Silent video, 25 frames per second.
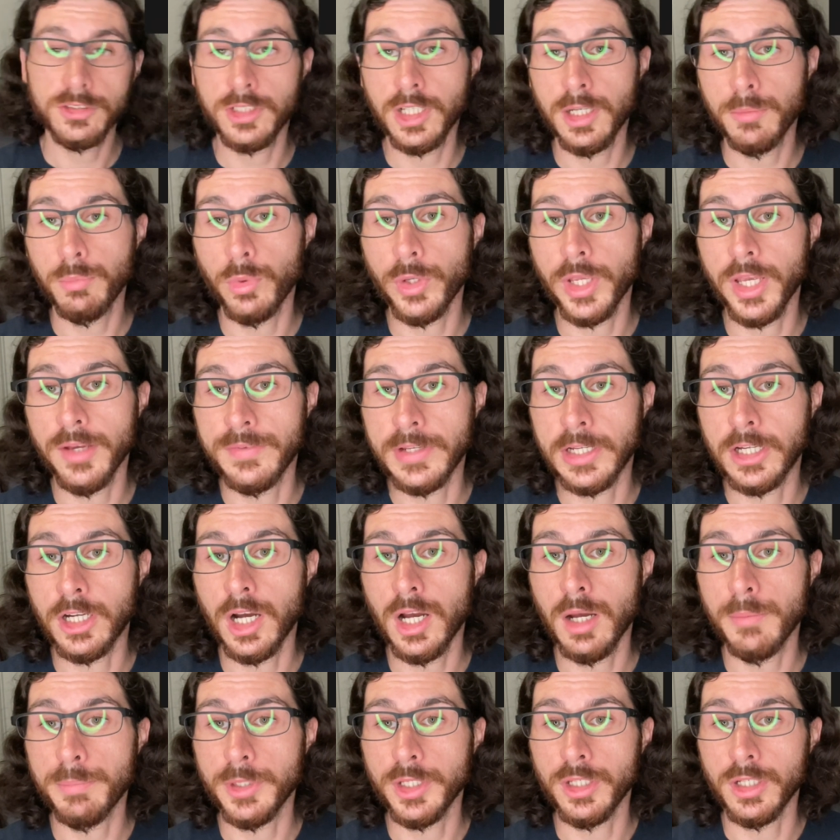up, we have a
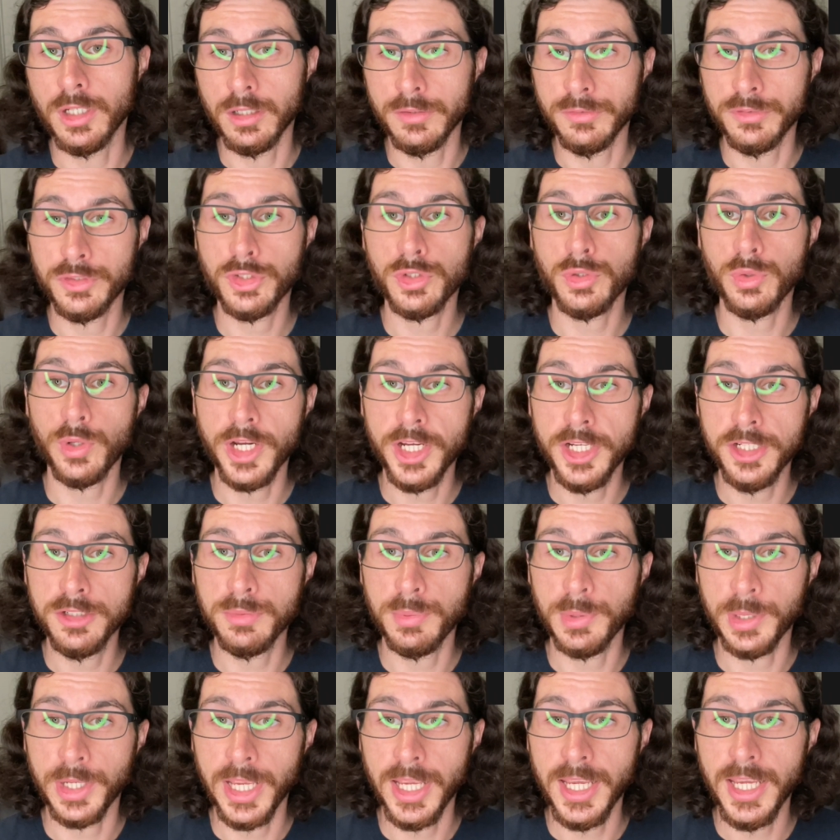copy of Strange
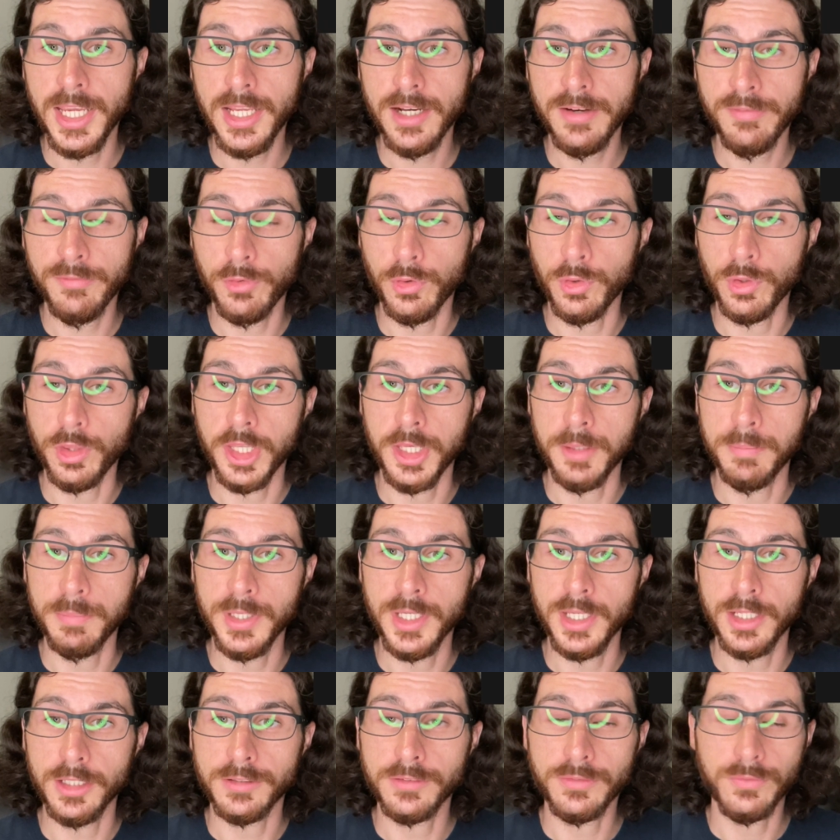Brigade for the
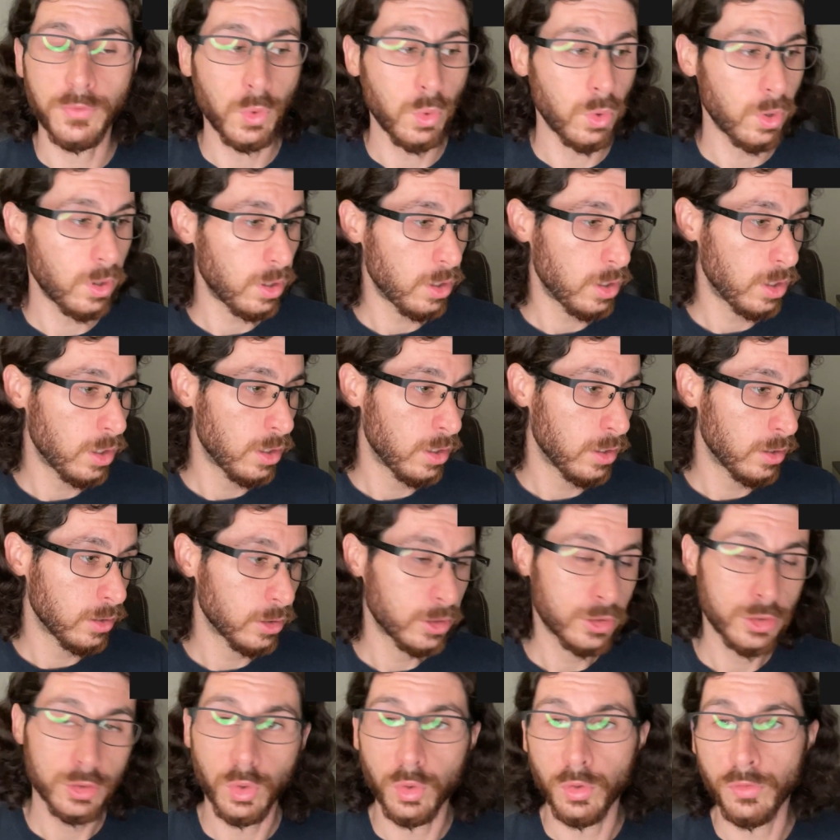PS4.
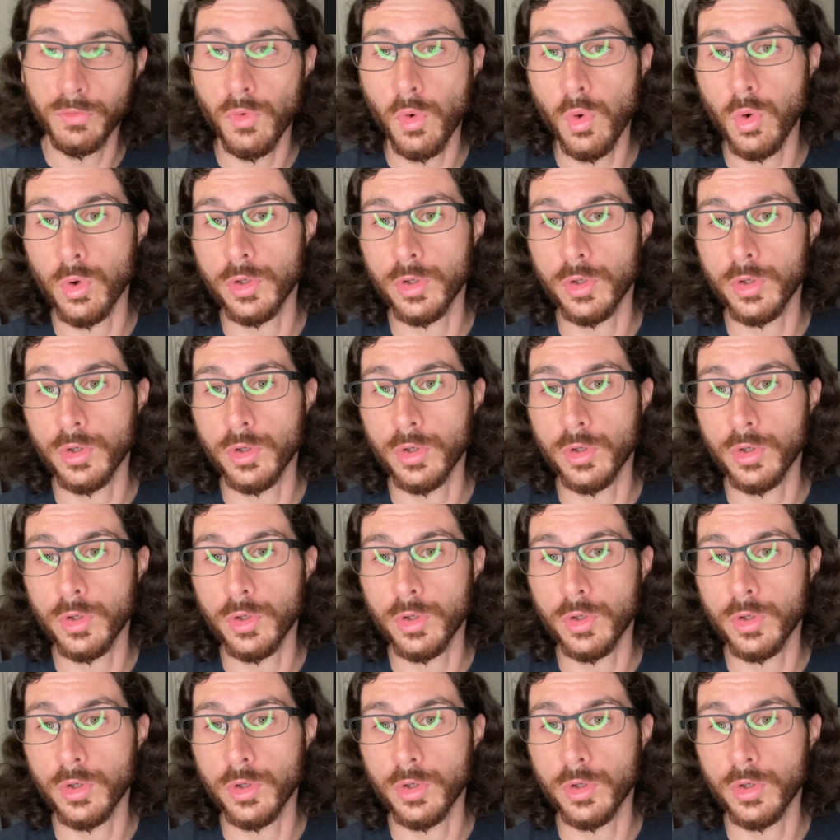Sold for